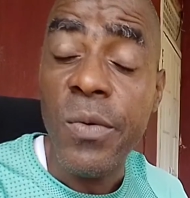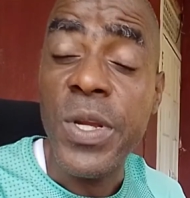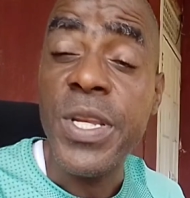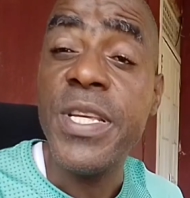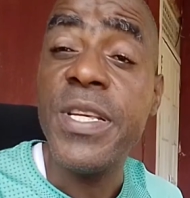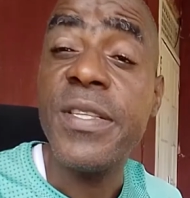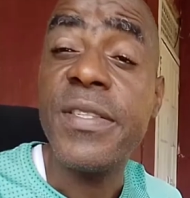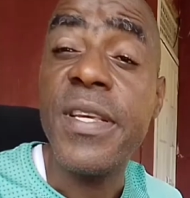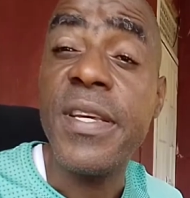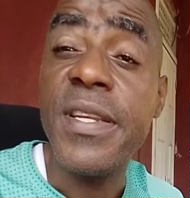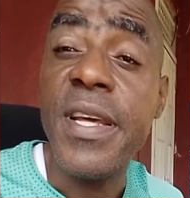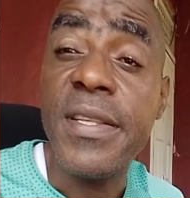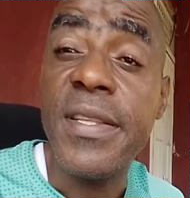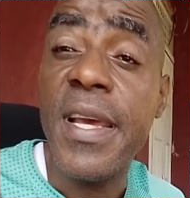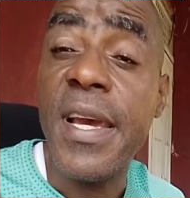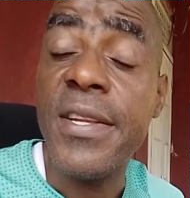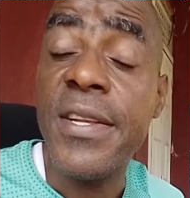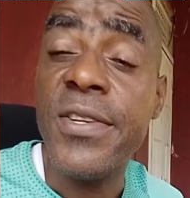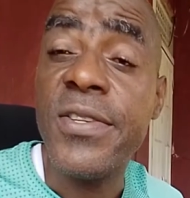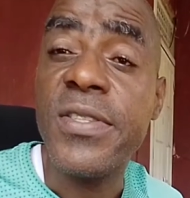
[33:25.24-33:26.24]
When he said
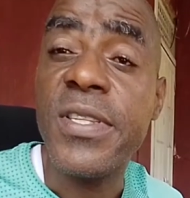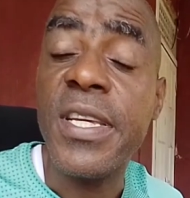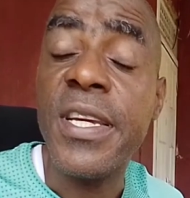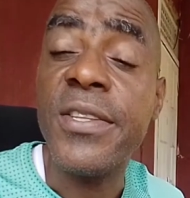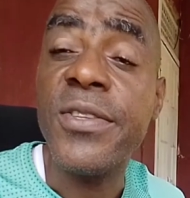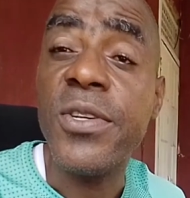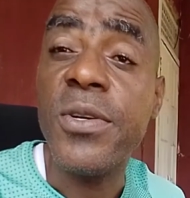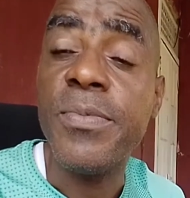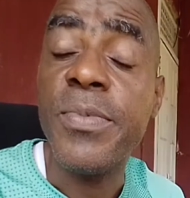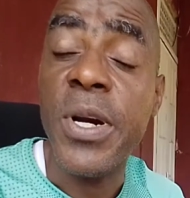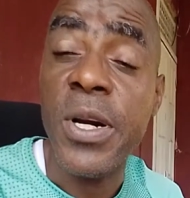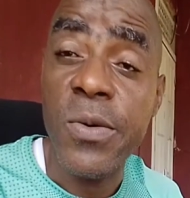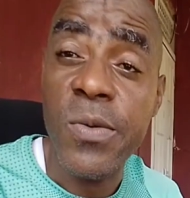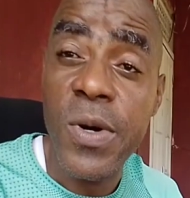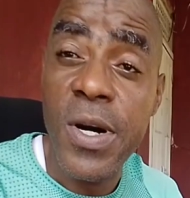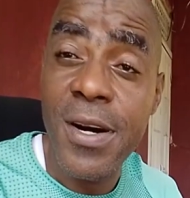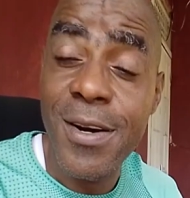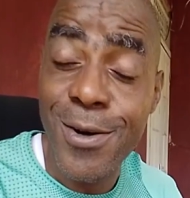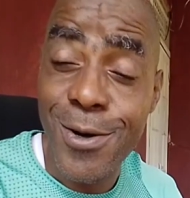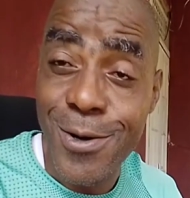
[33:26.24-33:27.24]
that, I just get up and
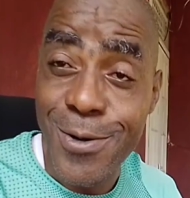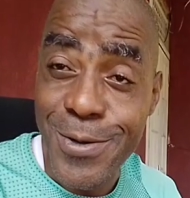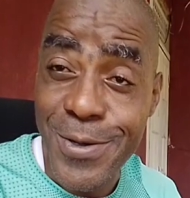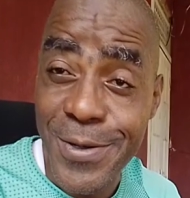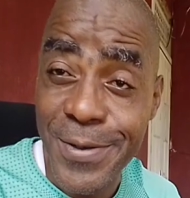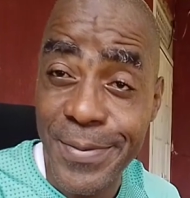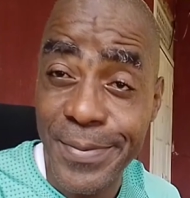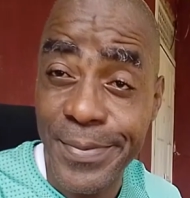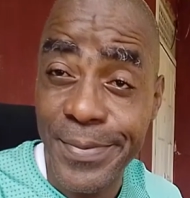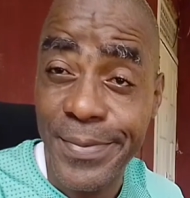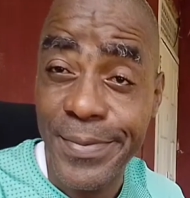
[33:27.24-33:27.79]
walk out.